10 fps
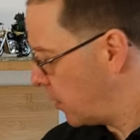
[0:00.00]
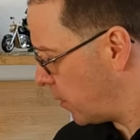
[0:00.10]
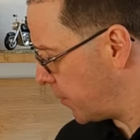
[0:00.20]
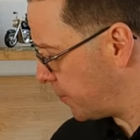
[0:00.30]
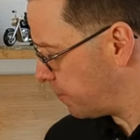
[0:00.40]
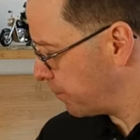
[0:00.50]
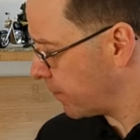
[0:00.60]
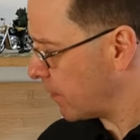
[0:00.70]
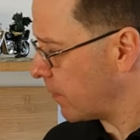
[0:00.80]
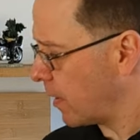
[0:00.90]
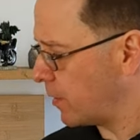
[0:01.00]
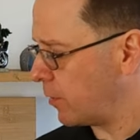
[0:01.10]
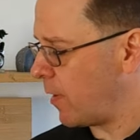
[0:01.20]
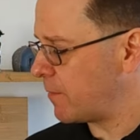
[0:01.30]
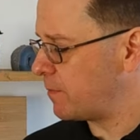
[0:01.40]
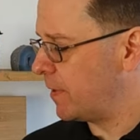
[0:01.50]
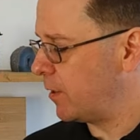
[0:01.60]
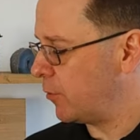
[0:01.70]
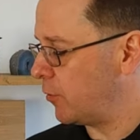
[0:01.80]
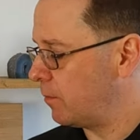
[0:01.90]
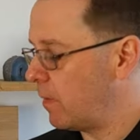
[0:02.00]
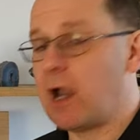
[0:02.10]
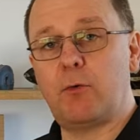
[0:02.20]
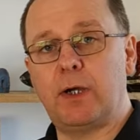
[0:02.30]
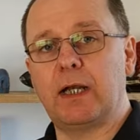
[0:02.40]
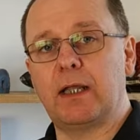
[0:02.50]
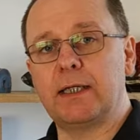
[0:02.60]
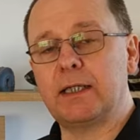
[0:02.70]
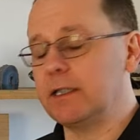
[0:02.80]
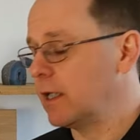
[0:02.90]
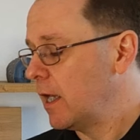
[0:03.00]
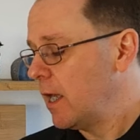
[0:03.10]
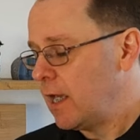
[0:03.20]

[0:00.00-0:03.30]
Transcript: Well, the RAPT pill, I really like it.